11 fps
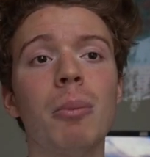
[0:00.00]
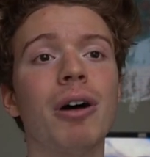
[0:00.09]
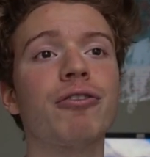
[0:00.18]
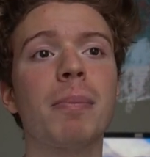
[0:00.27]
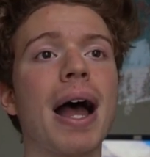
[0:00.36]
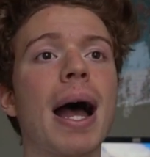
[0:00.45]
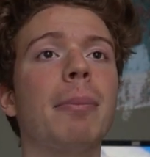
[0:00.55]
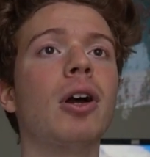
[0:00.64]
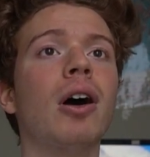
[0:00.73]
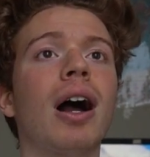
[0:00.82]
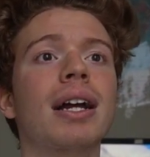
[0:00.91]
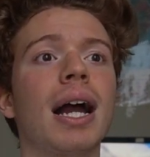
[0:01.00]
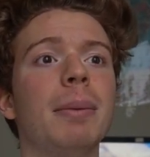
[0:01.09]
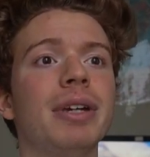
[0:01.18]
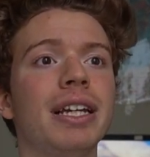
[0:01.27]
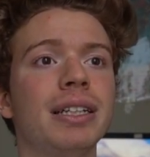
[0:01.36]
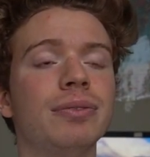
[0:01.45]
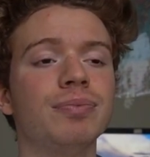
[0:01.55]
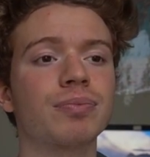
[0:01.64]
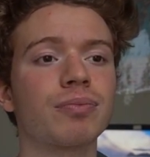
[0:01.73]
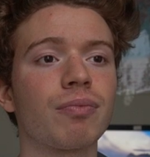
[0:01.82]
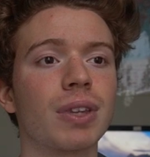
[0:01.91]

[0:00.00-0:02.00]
But for Babcock, I mean,